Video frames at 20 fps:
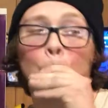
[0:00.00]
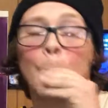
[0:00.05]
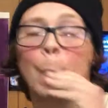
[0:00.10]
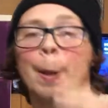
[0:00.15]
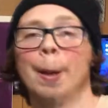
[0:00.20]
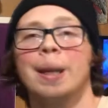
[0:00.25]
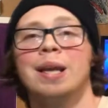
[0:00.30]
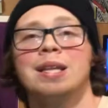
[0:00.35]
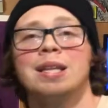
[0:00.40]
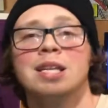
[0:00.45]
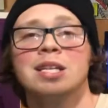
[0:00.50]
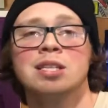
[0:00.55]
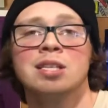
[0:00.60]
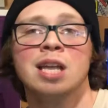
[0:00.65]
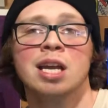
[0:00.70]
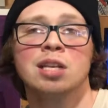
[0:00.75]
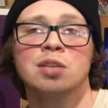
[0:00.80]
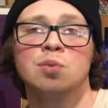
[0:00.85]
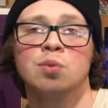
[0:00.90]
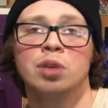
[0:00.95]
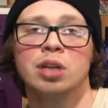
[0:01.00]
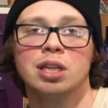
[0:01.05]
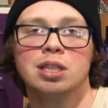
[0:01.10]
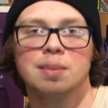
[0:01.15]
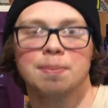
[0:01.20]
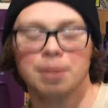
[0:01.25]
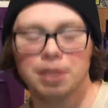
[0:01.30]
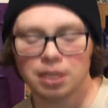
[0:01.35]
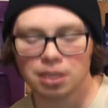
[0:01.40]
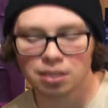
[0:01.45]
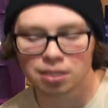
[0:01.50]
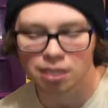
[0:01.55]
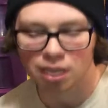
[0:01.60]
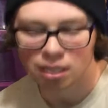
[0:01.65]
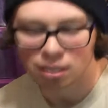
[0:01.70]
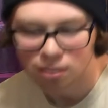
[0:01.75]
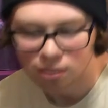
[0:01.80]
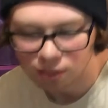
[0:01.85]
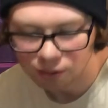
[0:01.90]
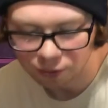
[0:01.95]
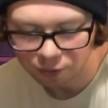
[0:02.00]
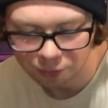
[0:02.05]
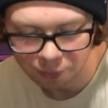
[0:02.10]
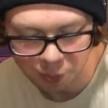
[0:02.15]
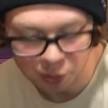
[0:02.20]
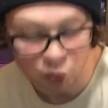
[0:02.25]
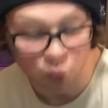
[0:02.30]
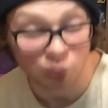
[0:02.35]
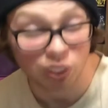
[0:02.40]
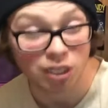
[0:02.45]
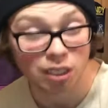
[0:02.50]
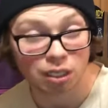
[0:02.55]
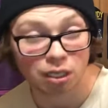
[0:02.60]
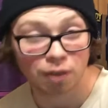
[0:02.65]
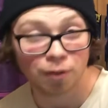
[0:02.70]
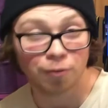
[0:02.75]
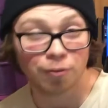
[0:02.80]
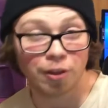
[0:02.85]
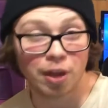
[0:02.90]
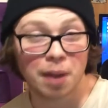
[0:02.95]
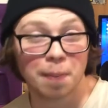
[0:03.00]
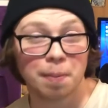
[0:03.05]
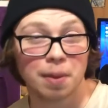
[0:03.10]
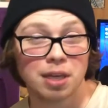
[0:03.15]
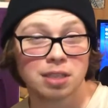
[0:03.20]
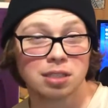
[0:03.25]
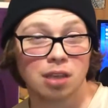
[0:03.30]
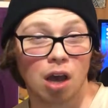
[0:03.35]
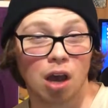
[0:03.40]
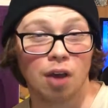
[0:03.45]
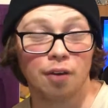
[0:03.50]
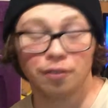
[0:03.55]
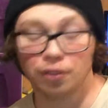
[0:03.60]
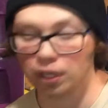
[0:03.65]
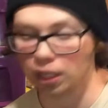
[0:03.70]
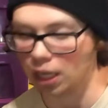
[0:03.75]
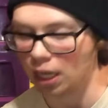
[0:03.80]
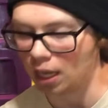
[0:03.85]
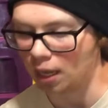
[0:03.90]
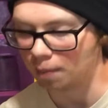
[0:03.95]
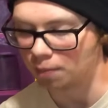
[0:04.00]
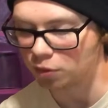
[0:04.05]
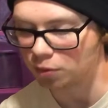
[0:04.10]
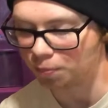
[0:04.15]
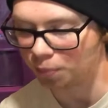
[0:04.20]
Alright, this next one, it's a bit decisive between the fan base of the games,